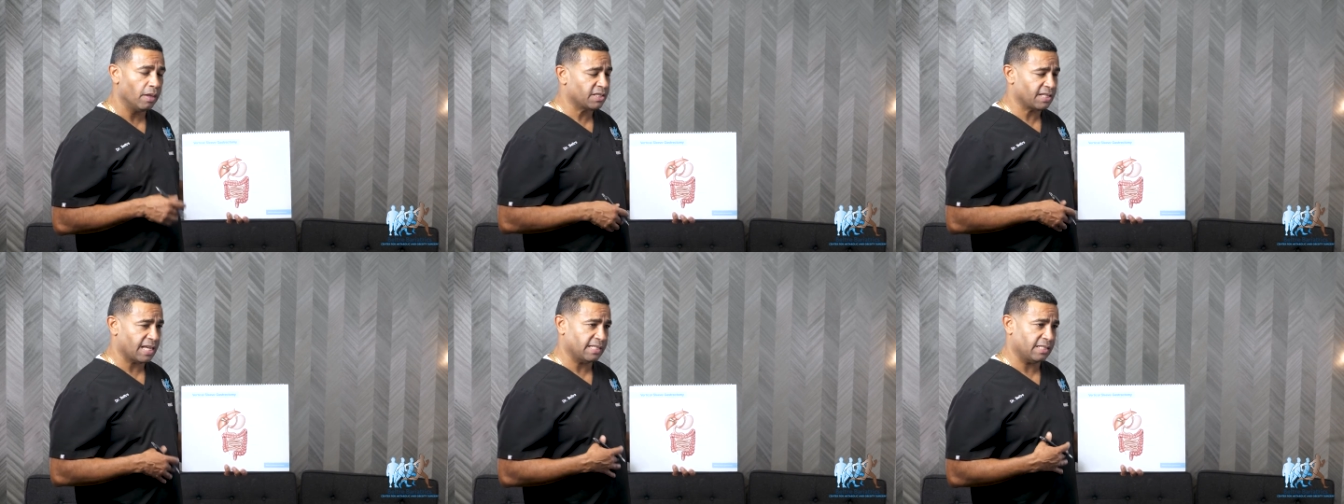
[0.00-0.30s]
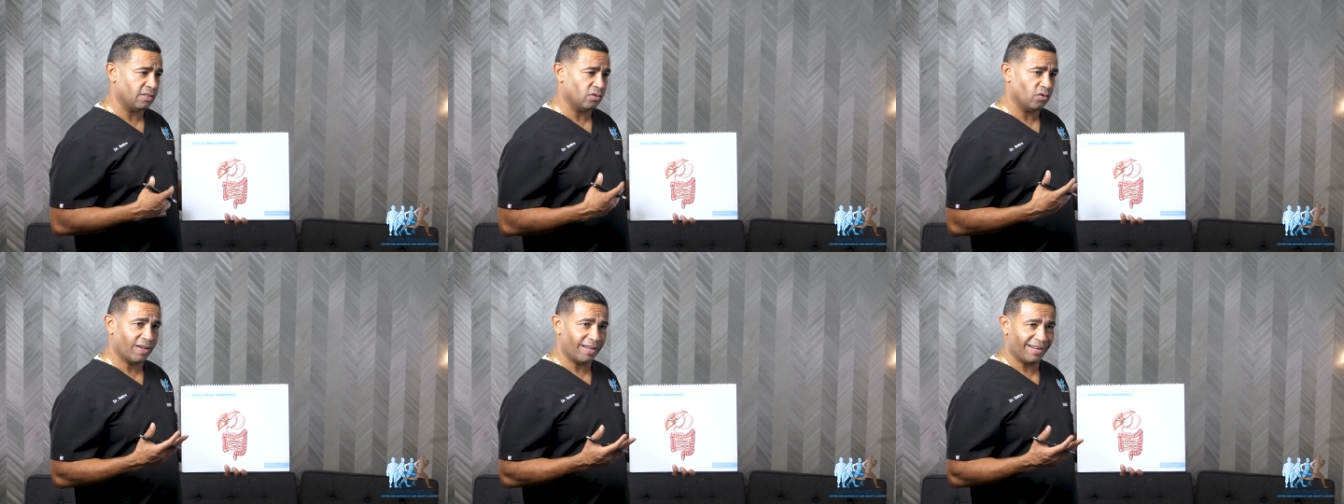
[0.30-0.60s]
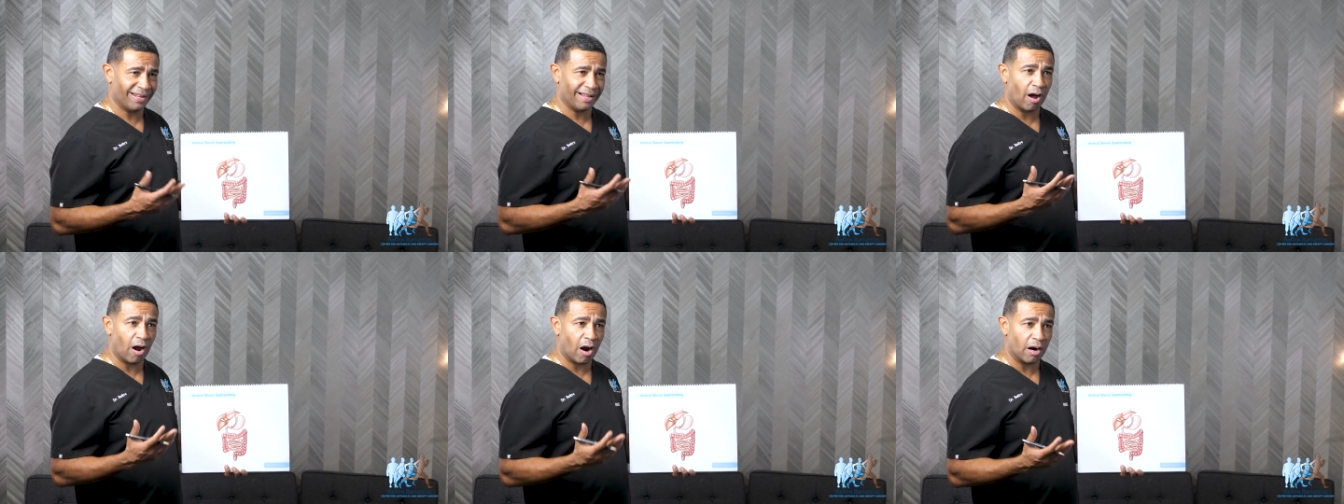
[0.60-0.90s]
Chances of
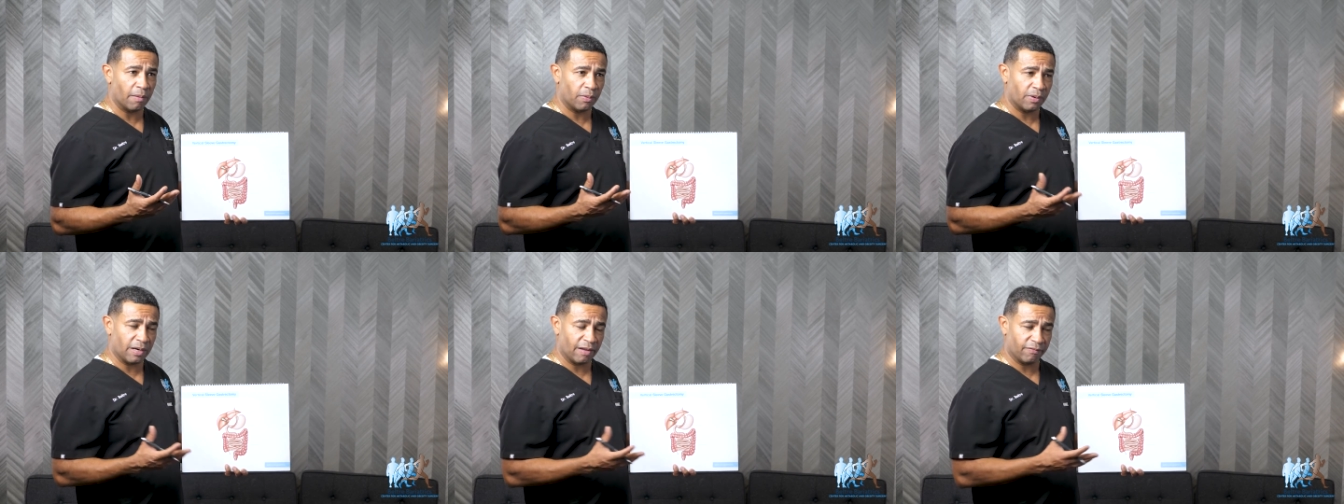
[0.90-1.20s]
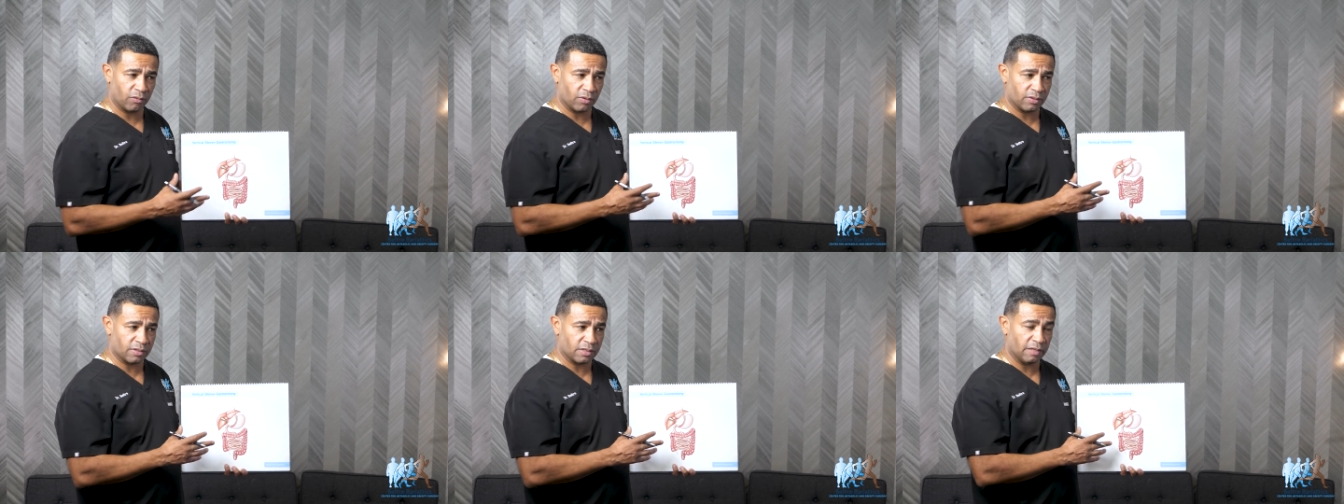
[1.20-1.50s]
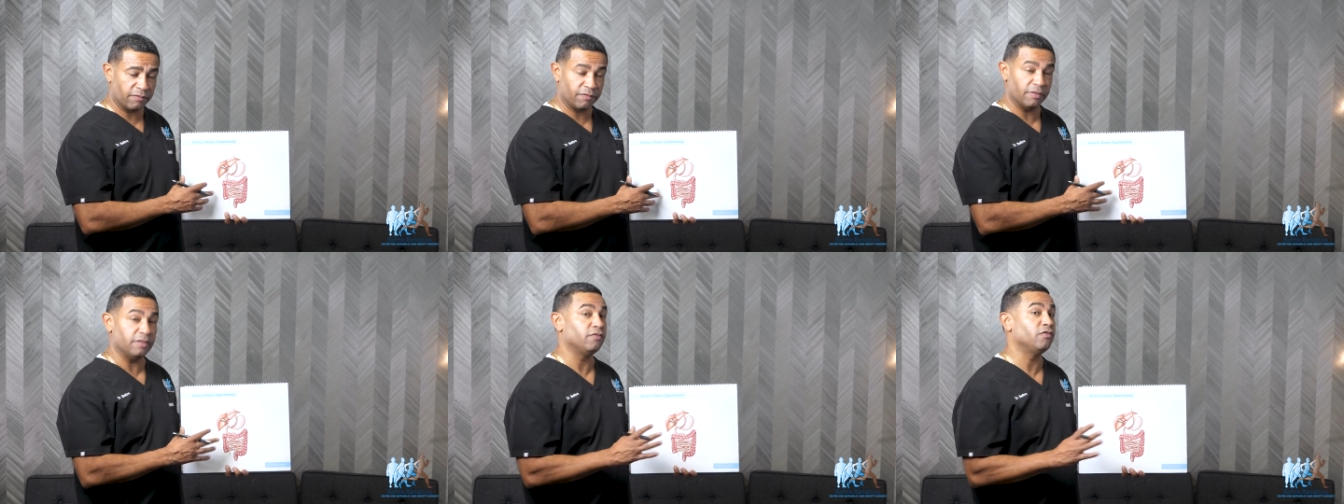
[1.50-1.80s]
getting heartburn after
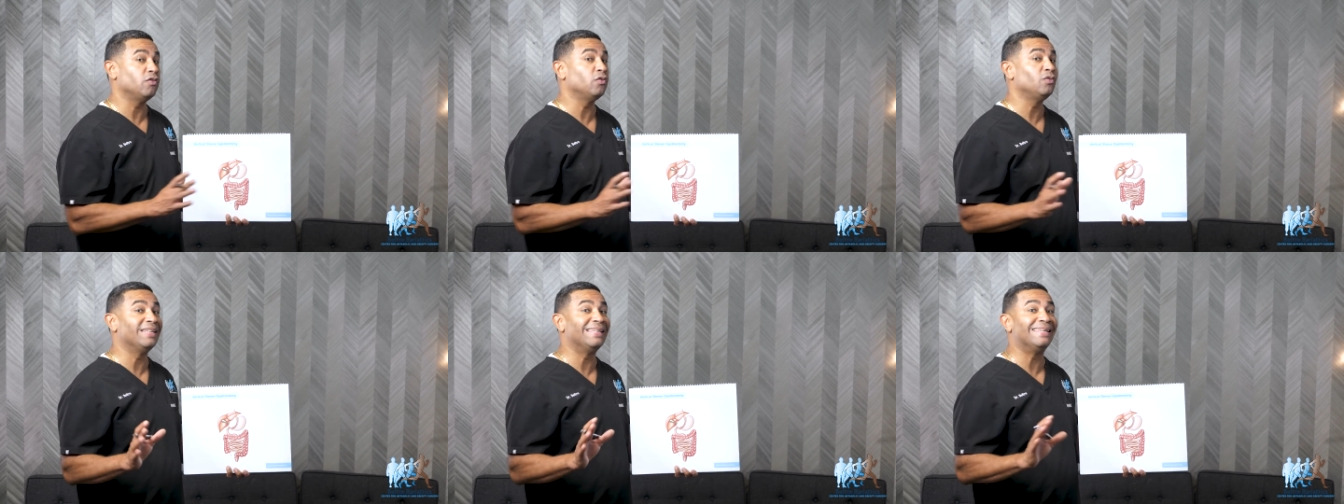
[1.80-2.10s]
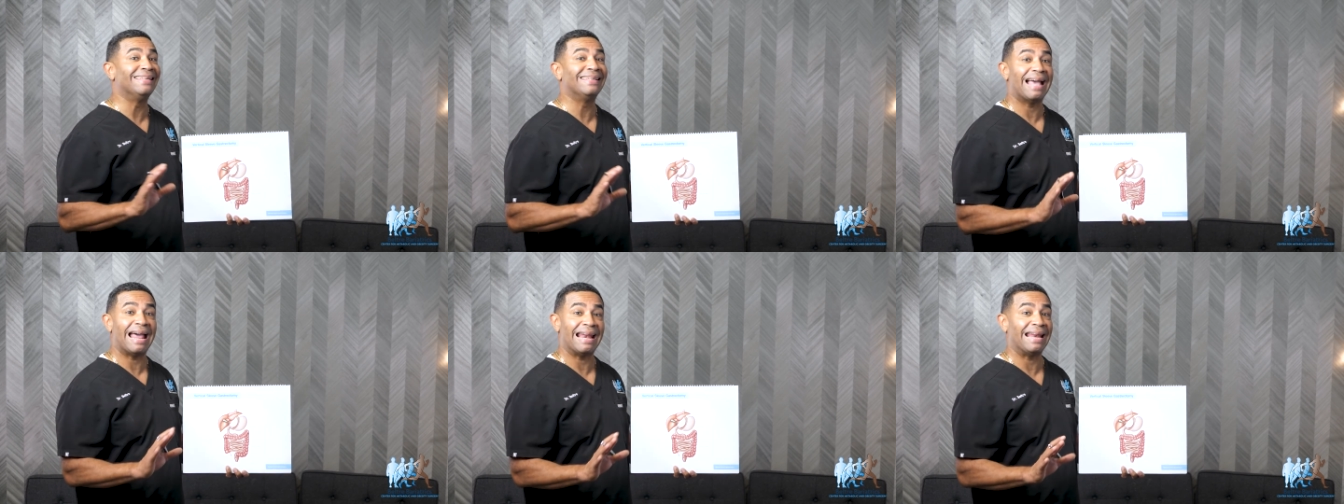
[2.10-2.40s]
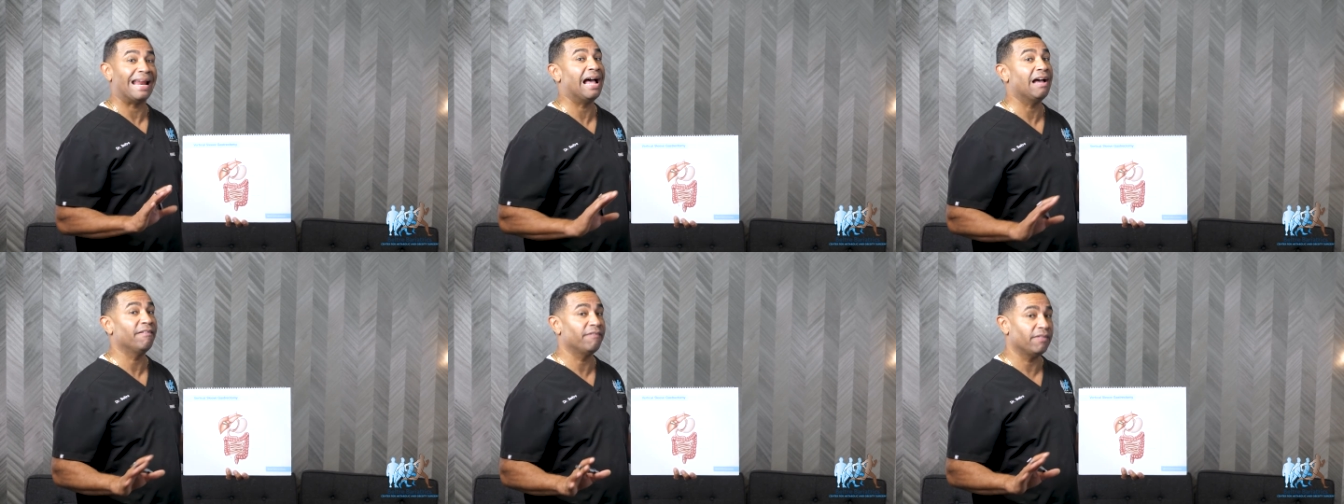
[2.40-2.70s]
sleeve is you did not
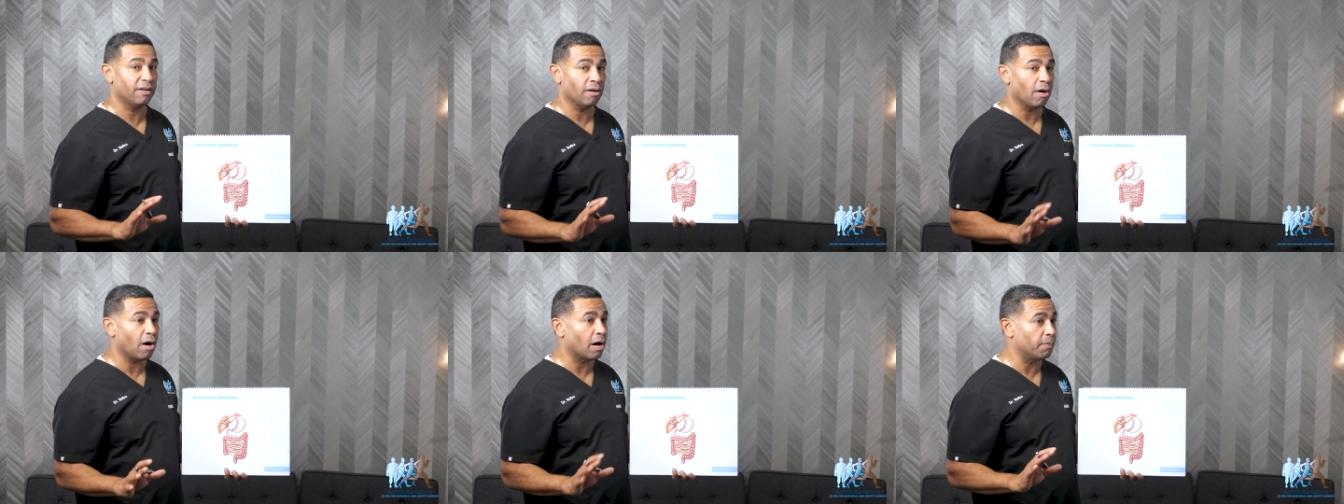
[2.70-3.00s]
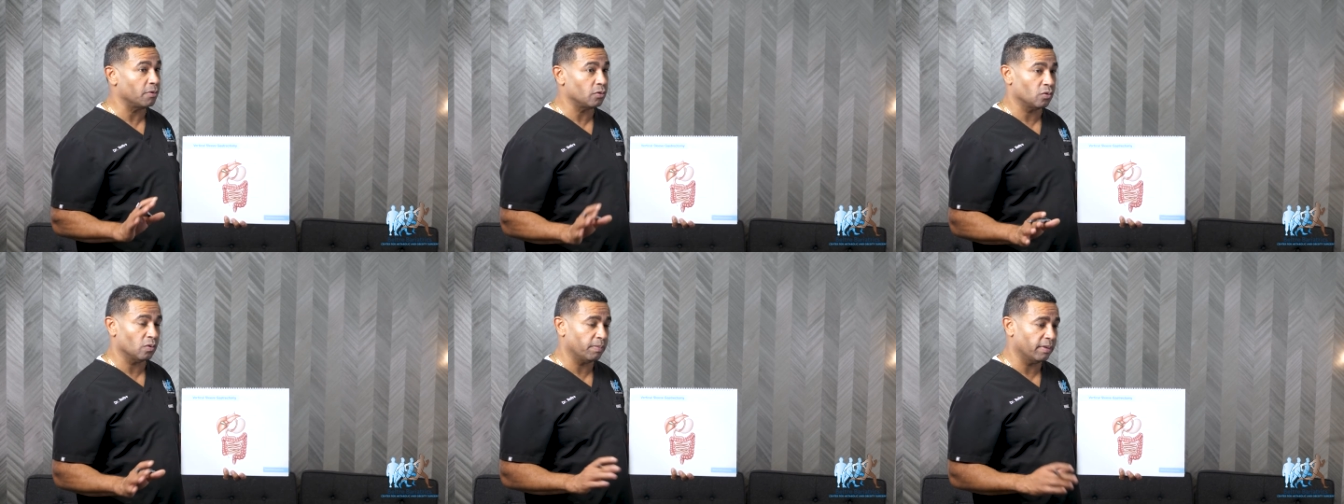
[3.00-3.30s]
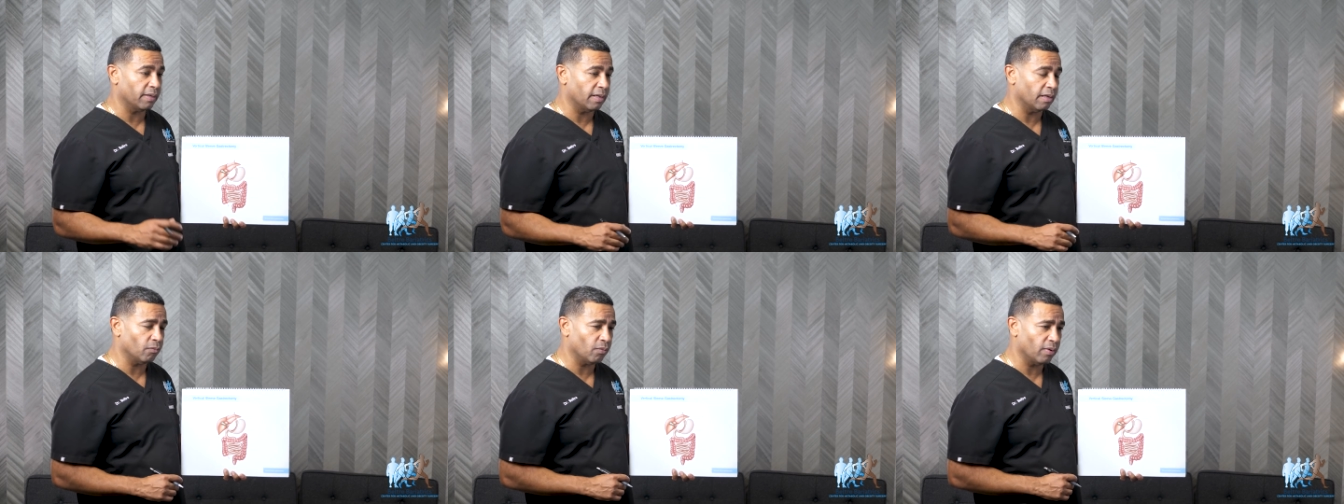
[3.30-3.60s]
have any heartburn to
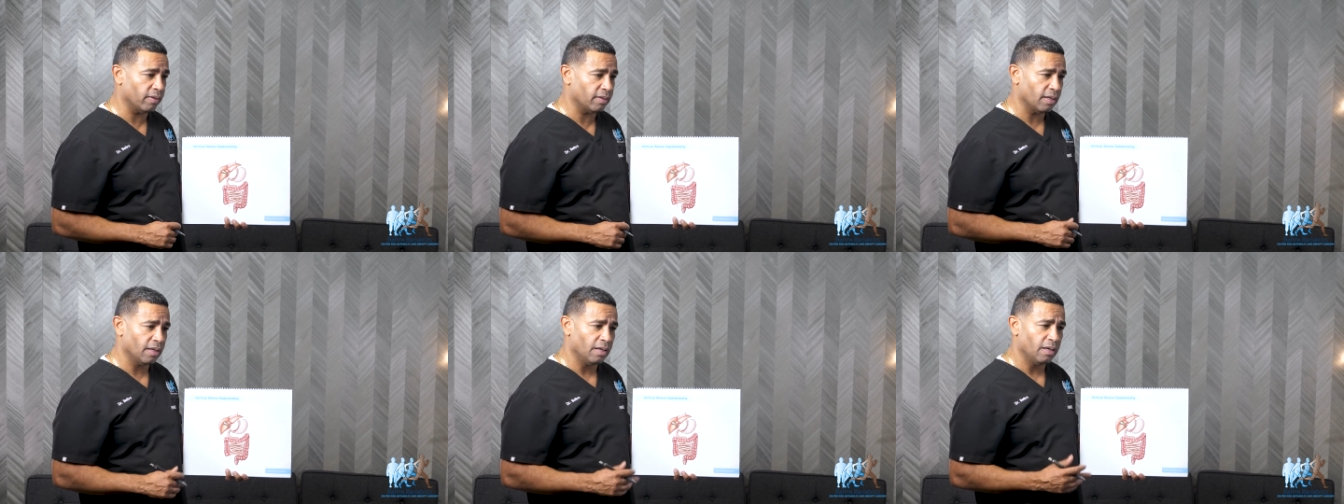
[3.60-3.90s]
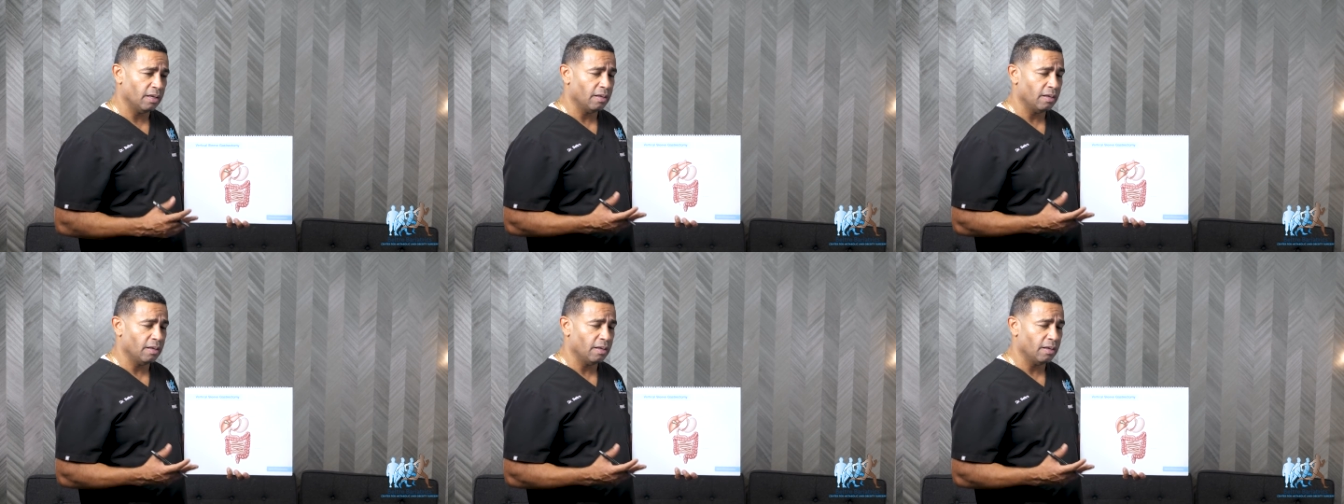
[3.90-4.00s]
begin with,